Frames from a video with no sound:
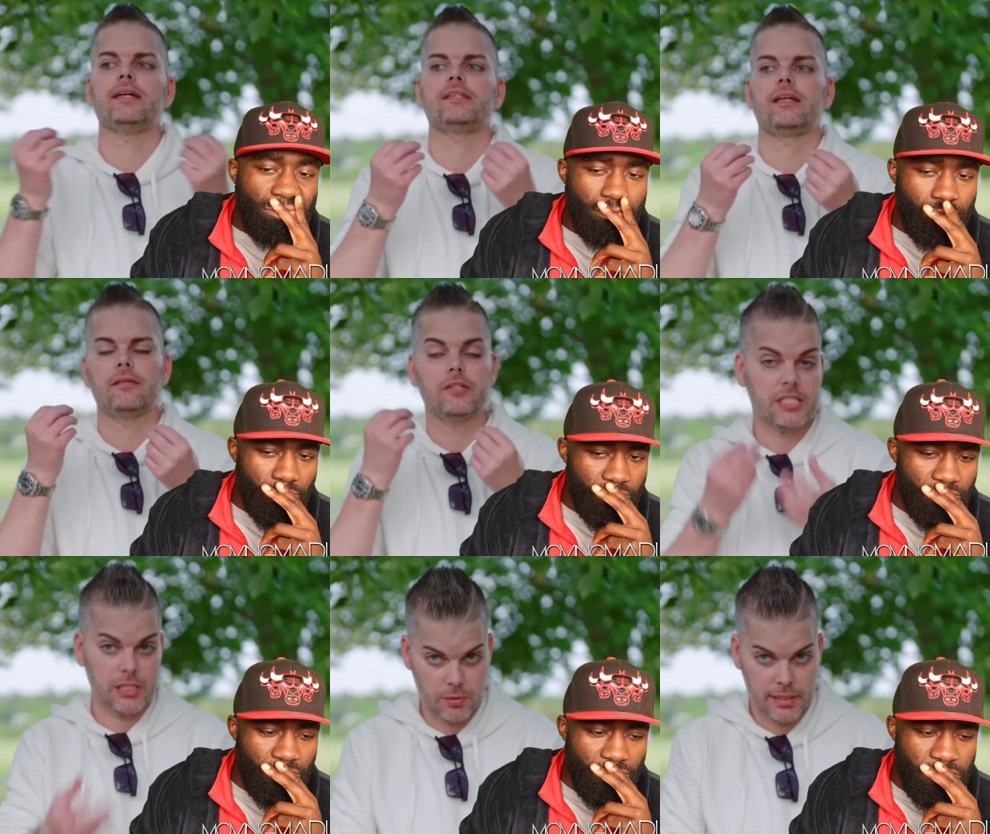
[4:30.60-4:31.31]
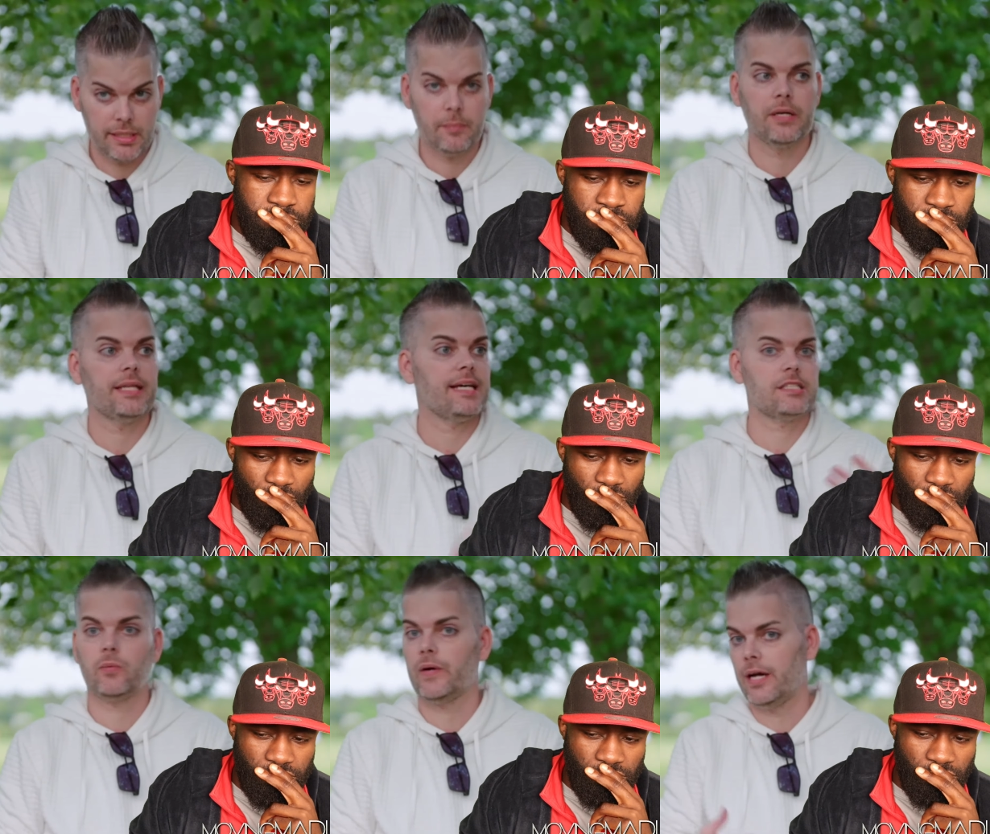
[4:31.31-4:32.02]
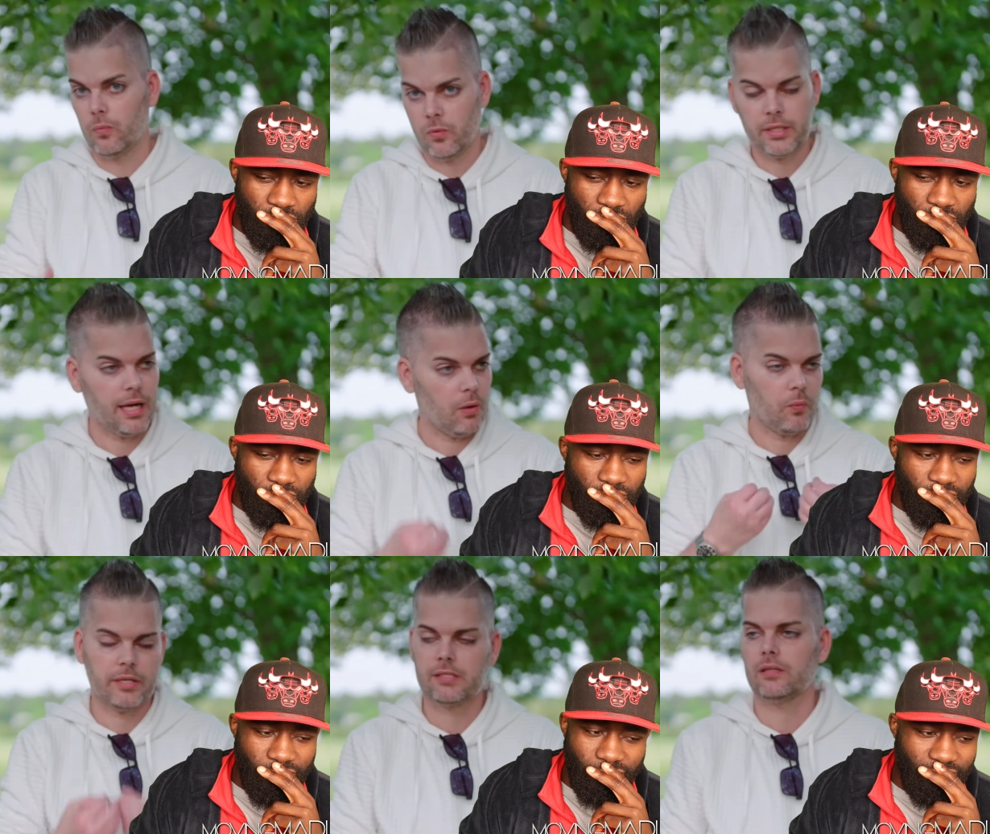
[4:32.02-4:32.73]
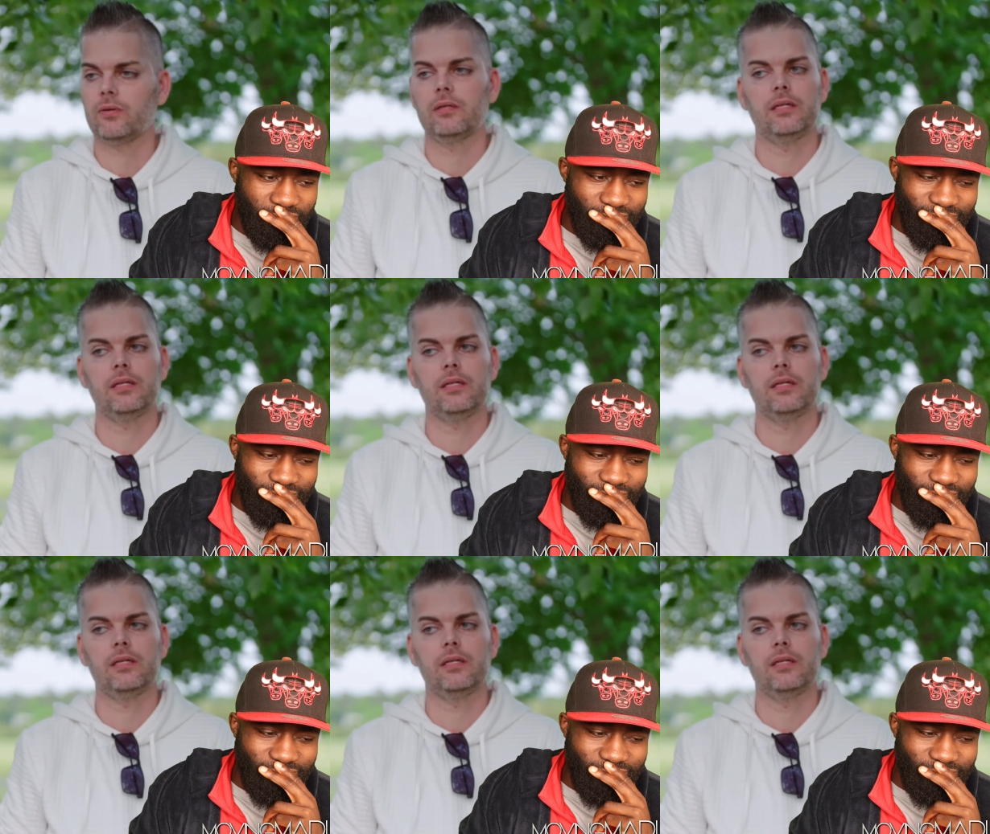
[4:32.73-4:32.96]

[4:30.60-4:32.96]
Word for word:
Speaker 1: are progressing slowly, but that's the way I want it. I want it